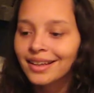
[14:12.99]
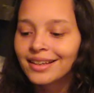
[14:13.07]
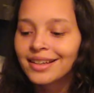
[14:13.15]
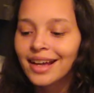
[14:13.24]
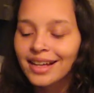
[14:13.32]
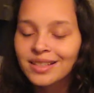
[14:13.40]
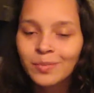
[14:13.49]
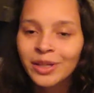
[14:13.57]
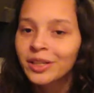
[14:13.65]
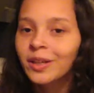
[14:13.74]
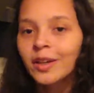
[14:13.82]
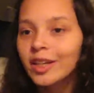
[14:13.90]
it has
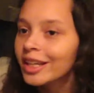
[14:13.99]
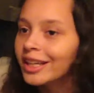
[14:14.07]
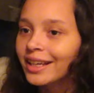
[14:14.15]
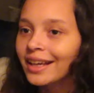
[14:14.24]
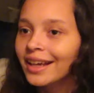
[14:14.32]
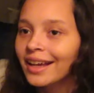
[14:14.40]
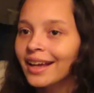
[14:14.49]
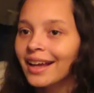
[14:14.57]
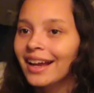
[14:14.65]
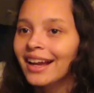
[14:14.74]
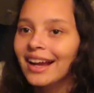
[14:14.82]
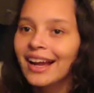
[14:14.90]
been good.
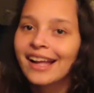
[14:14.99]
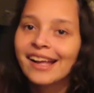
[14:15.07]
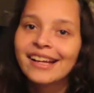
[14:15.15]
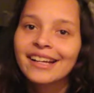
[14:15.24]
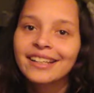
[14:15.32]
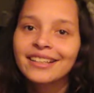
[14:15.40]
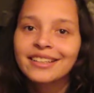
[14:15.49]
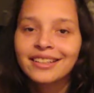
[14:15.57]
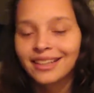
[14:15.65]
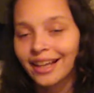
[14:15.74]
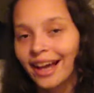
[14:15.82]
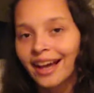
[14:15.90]

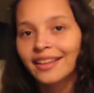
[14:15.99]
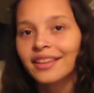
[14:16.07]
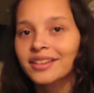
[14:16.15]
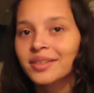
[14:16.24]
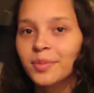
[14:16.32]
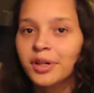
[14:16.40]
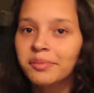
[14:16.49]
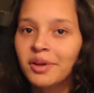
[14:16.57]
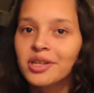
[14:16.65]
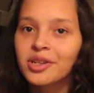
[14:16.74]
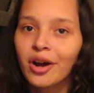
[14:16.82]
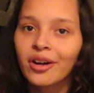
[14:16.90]
And yeah, that's pretty
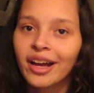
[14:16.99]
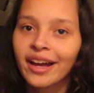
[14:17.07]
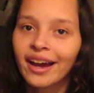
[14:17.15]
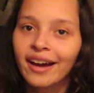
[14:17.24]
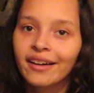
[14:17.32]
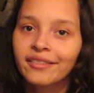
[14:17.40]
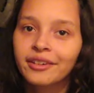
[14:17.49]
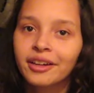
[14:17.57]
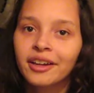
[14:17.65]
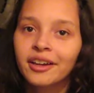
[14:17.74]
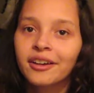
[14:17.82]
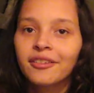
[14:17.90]
much all I have
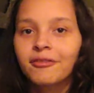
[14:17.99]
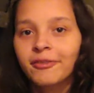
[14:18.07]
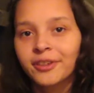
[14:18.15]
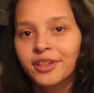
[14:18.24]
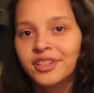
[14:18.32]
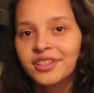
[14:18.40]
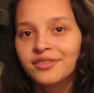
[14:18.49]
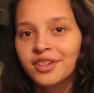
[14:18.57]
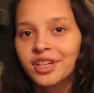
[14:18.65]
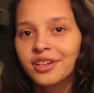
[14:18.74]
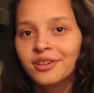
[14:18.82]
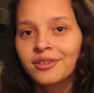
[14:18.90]
for this
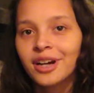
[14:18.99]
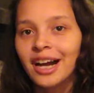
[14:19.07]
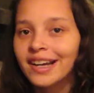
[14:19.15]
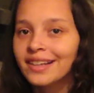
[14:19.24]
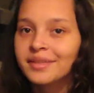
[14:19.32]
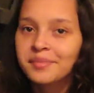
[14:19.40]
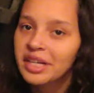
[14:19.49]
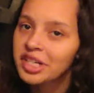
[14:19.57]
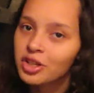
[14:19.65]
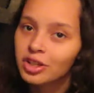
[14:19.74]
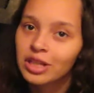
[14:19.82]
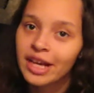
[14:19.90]
video. Guys, make
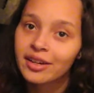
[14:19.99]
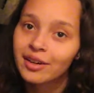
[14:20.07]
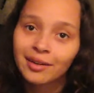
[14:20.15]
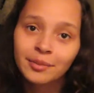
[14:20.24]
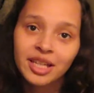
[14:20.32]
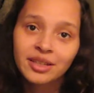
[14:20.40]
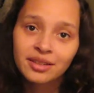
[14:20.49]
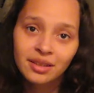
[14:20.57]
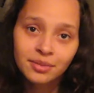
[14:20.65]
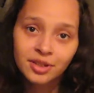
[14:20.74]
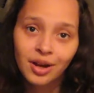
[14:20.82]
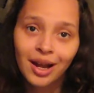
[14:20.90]
sure to like, comment, and
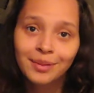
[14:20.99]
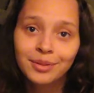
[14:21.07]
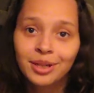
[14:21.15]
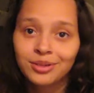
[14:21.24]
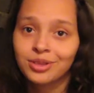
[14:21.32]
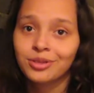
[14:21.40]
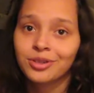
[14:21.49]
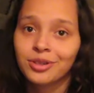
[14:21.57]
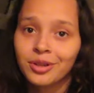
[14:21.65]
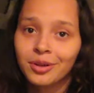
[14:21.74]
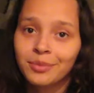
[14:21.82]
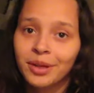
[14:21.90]
subscribe, and also
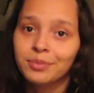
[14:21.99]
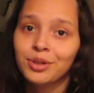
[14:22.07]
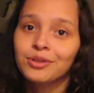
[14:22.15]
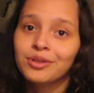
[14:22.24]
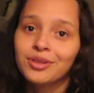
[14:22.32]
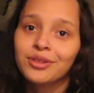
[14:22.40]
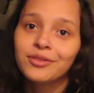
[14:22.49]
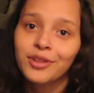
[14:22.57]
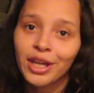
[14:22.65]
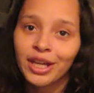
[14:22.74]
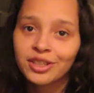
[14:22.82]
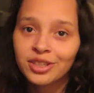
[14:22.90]
turn on my post
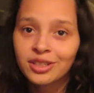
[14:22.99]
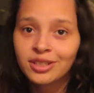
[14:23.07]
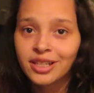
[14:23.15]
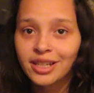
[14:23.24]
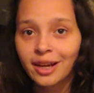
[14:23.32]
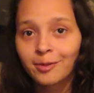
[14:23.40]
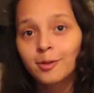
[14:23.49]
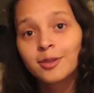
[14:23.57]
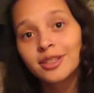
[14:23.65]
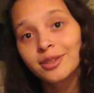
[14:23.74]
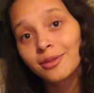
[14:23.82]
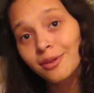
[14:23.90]
notifications, and I will
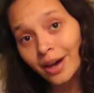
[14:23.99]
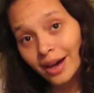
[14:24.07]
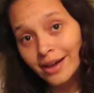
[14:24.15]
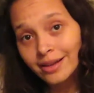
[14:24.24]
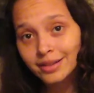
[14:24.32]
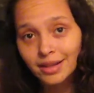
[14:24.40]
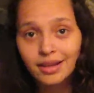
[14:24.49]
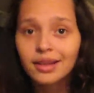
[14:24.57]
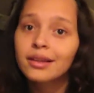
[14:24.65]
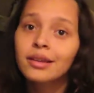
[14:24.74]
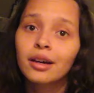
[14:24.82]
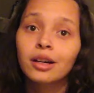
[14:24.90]
see you guys
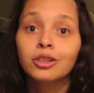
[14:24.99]
in